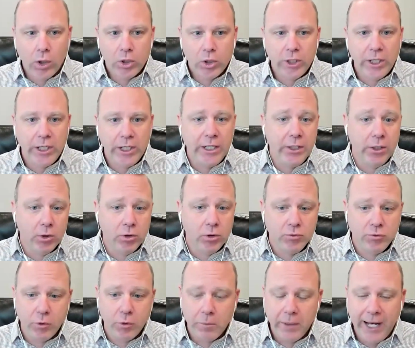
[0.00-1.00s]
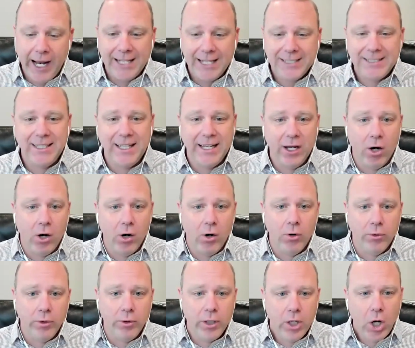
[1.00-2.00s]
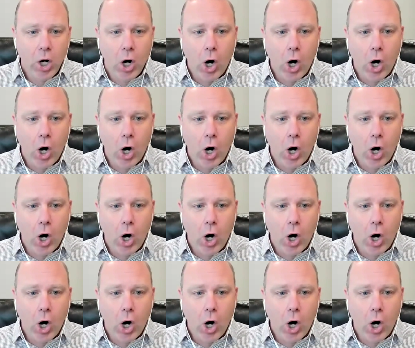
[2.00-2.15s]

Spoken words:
creating notes from an asset they own?